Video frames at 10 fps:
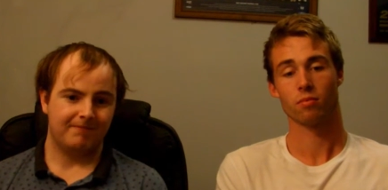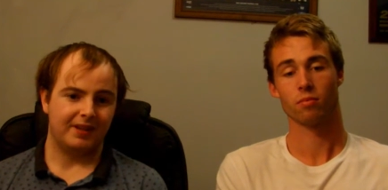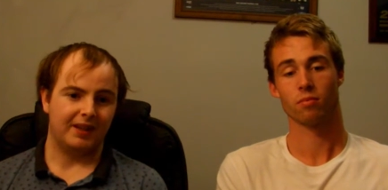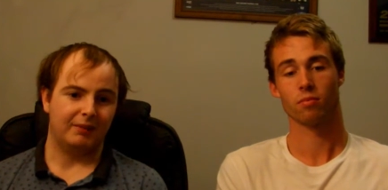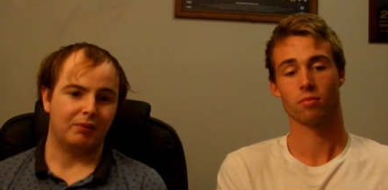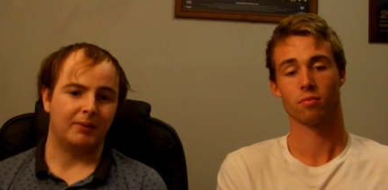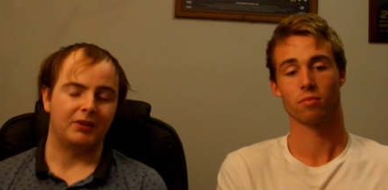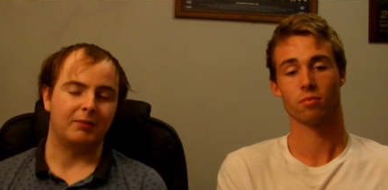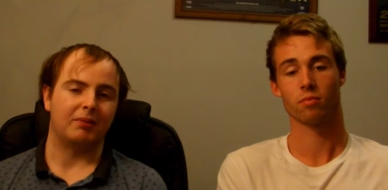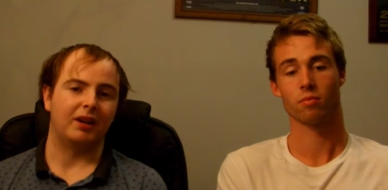Speaker 1: Yeah,
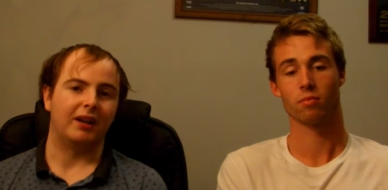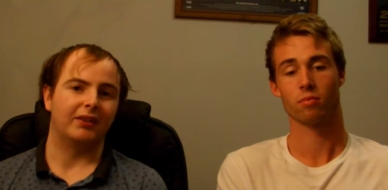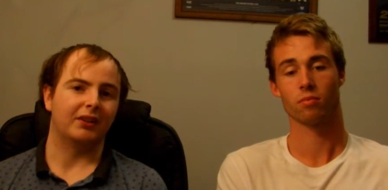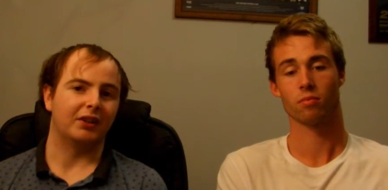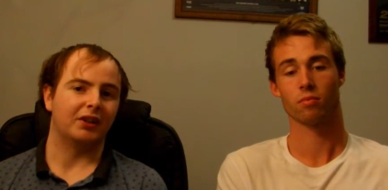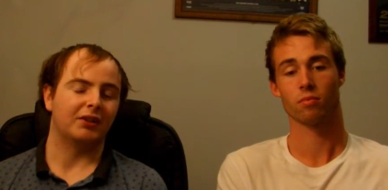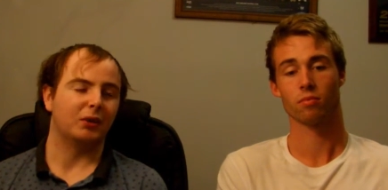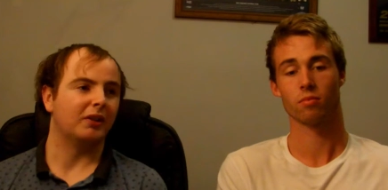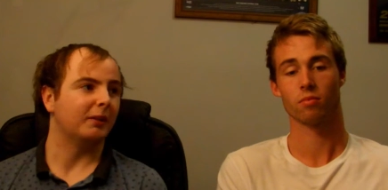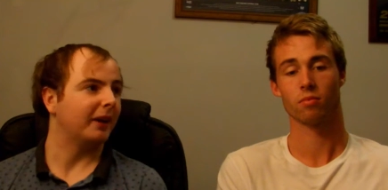Premiership player. So you're
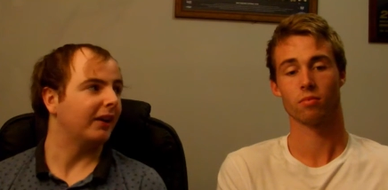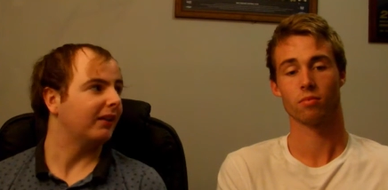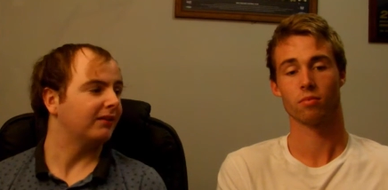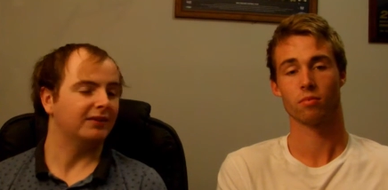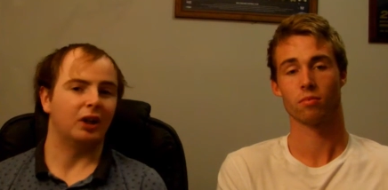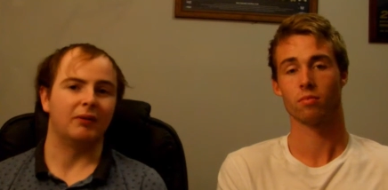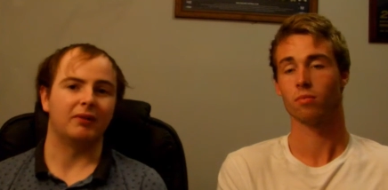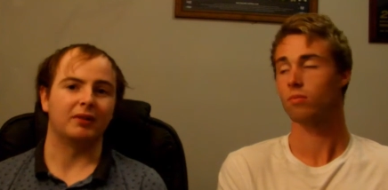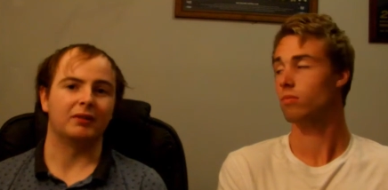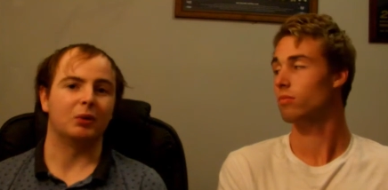talking about
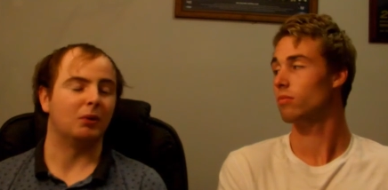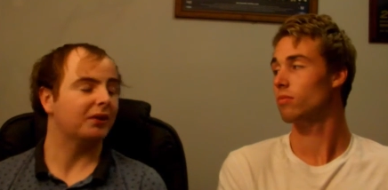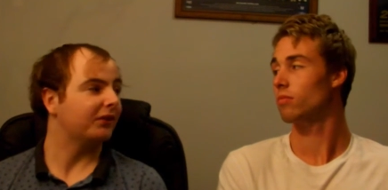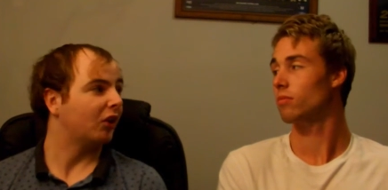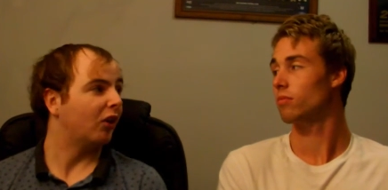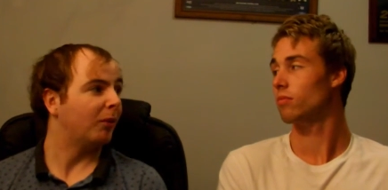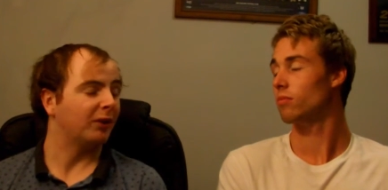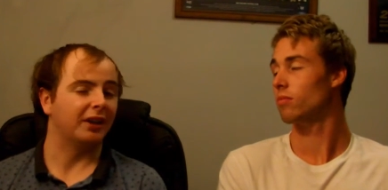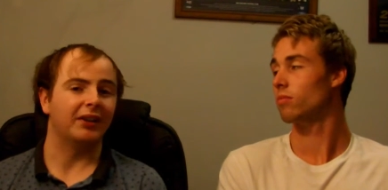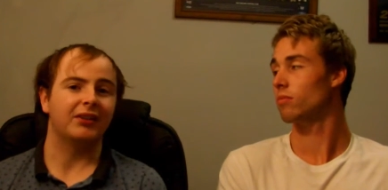over a course of time,
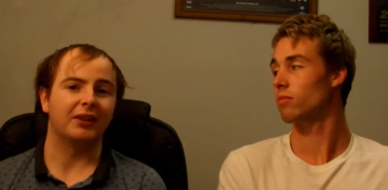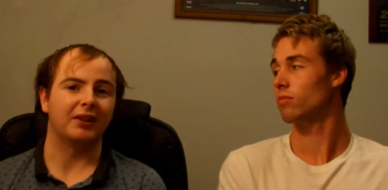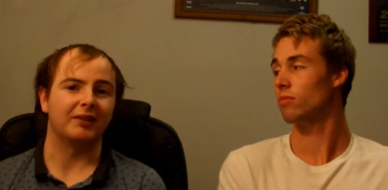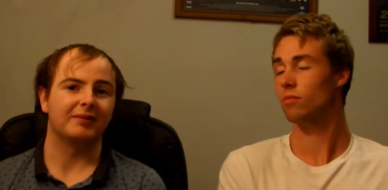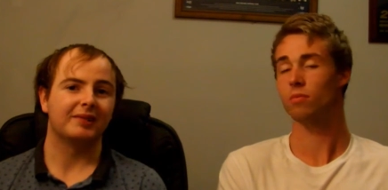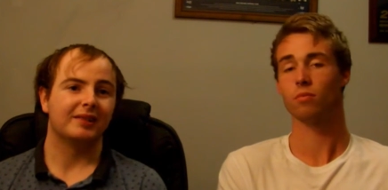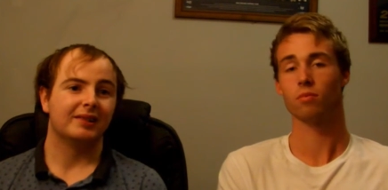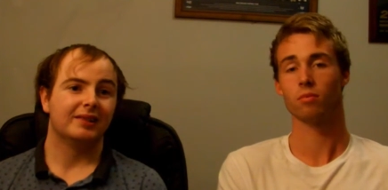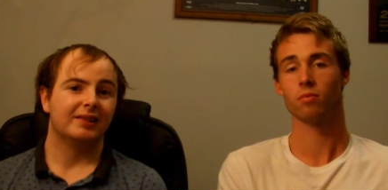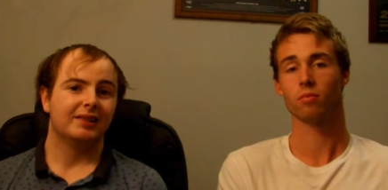I guess. So mm.
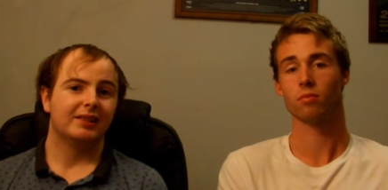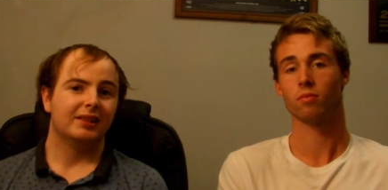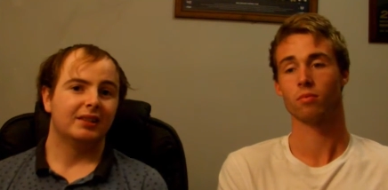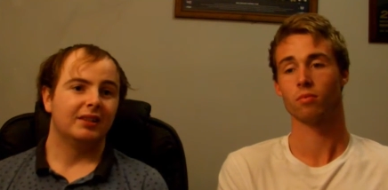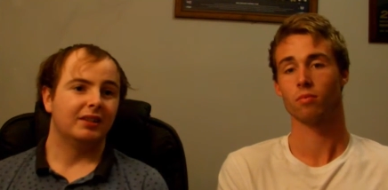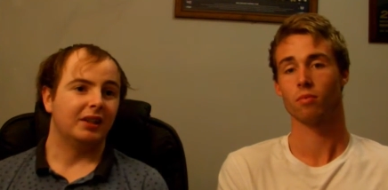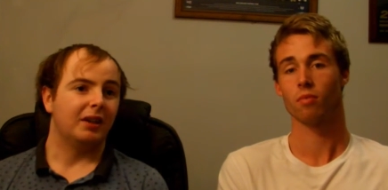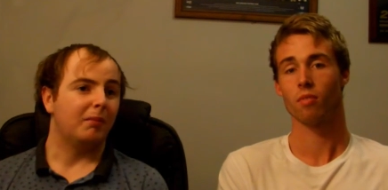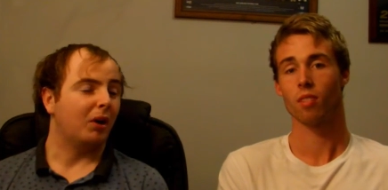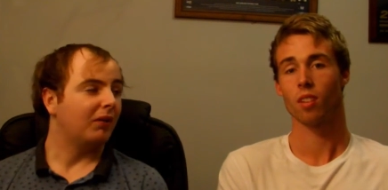
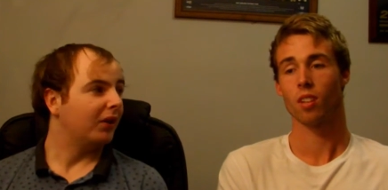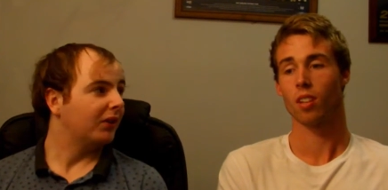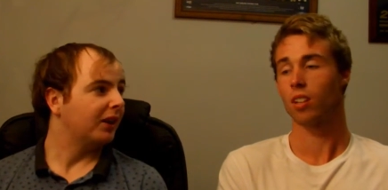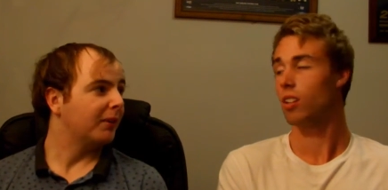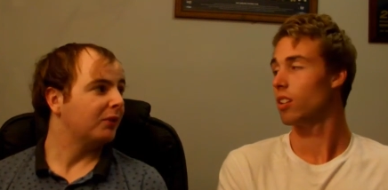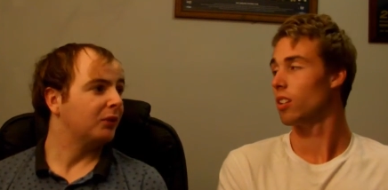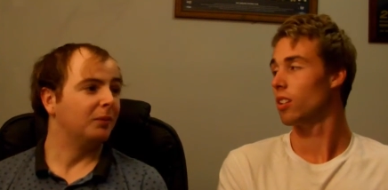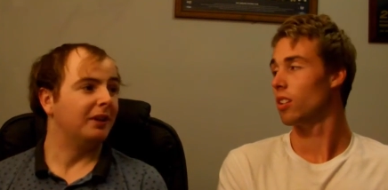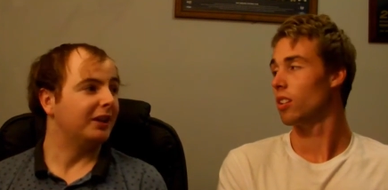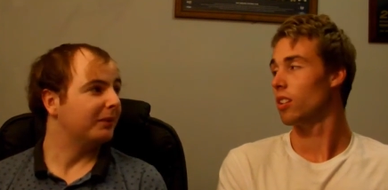yeah, both those teams
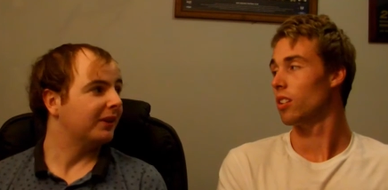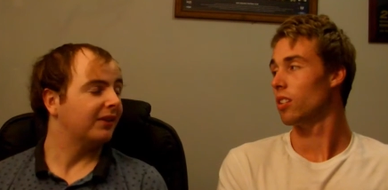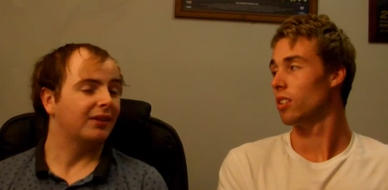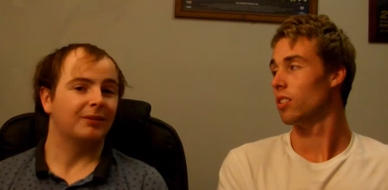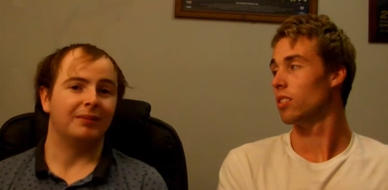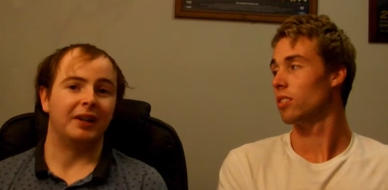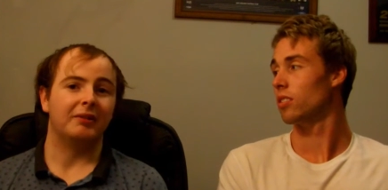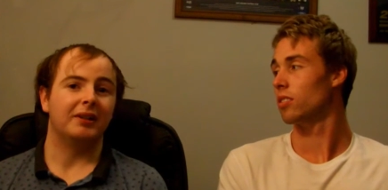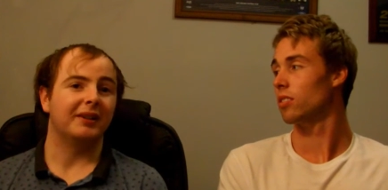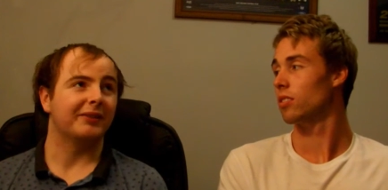could be in the mix
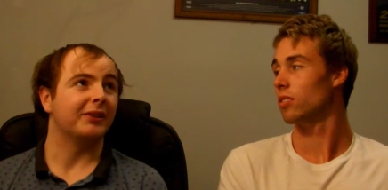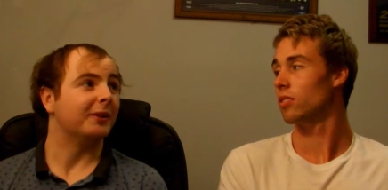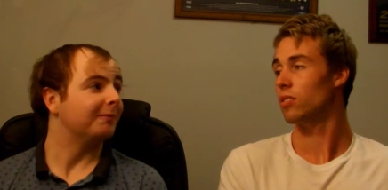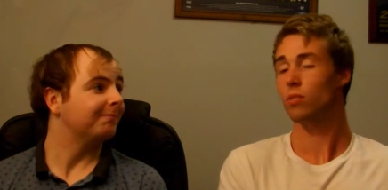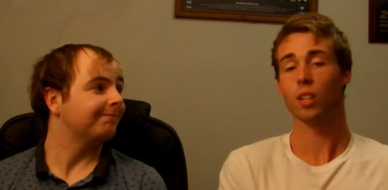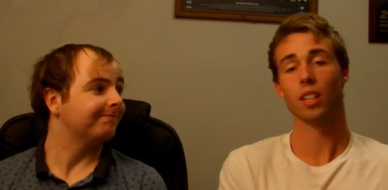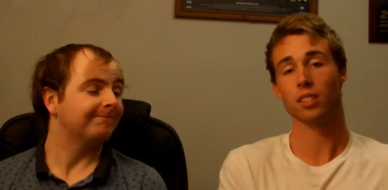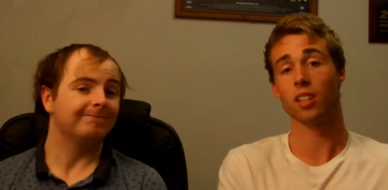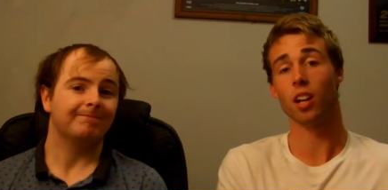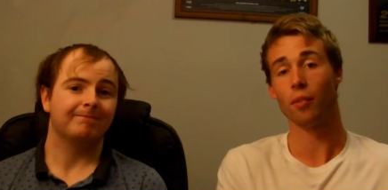anyway. So well,
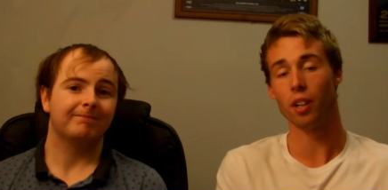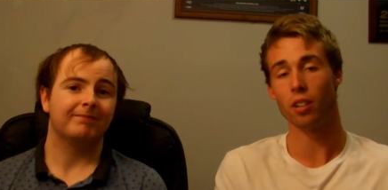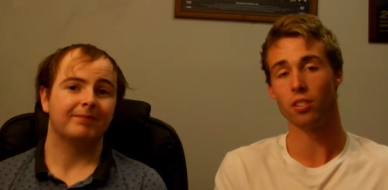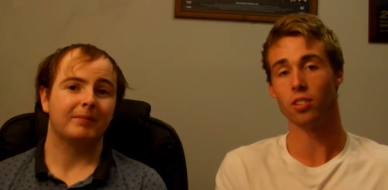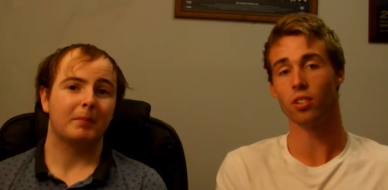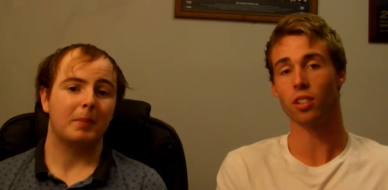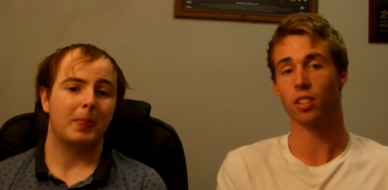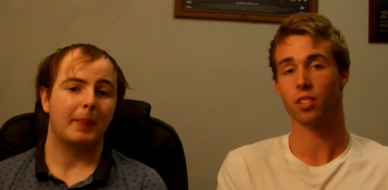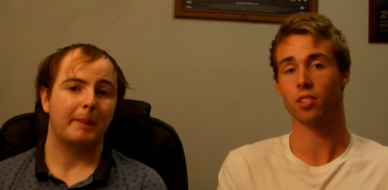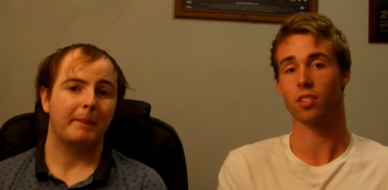that's it. I mean, I was looking
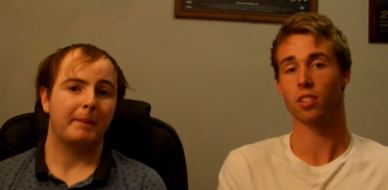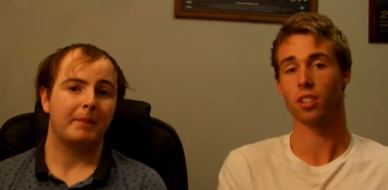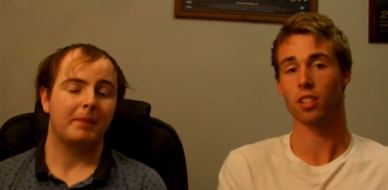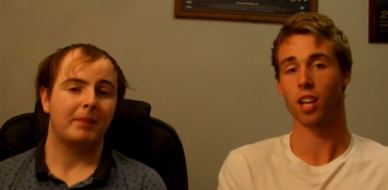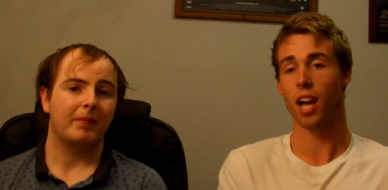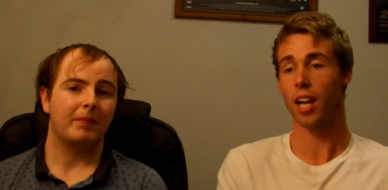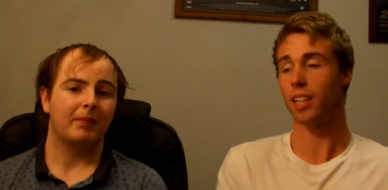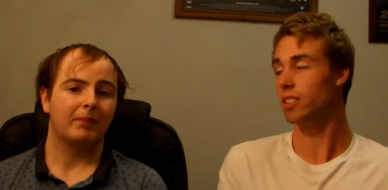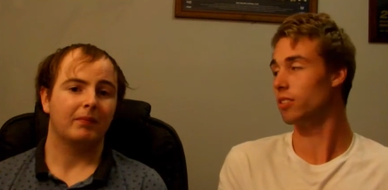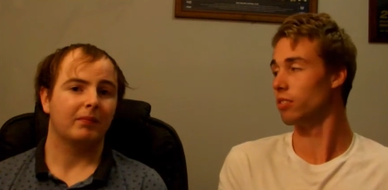at sort of the
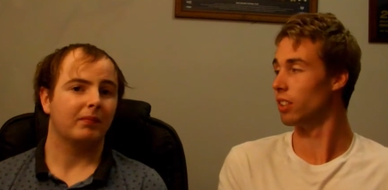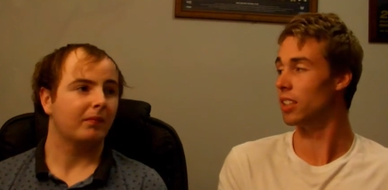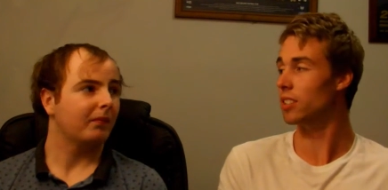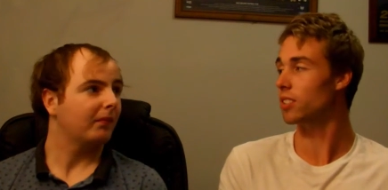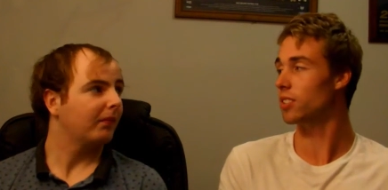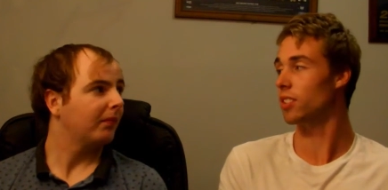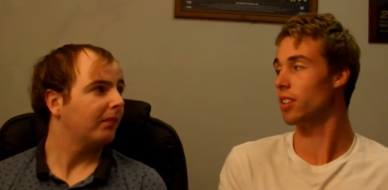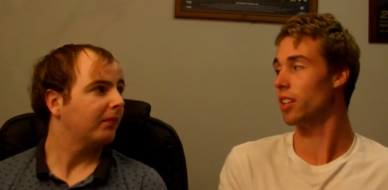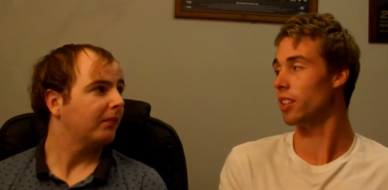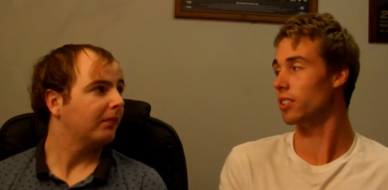age of
Speaker 2: lists
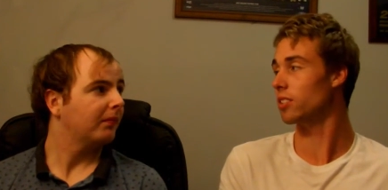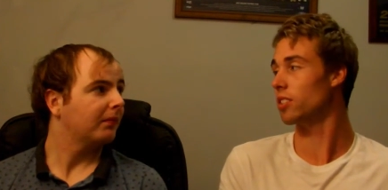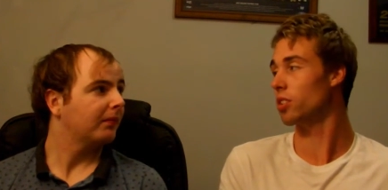and things